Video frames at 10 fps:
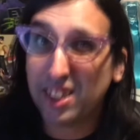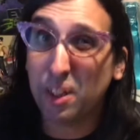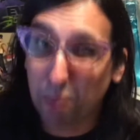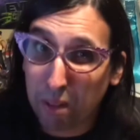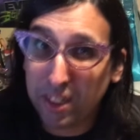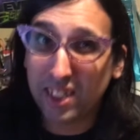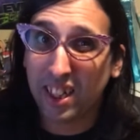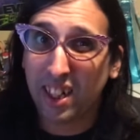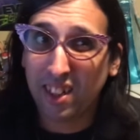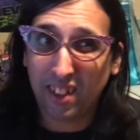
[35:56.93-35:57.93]
so you could probably just
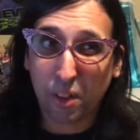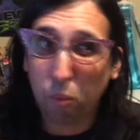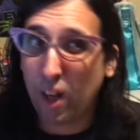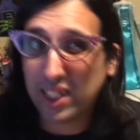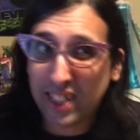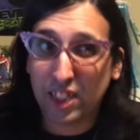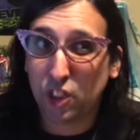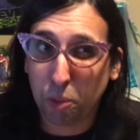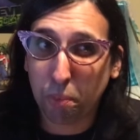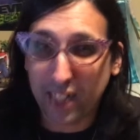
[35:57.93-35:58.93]
like watch that
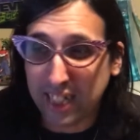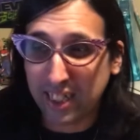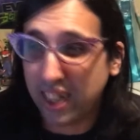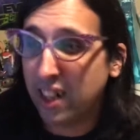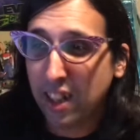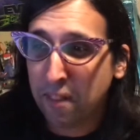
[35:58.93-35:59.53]
super easy.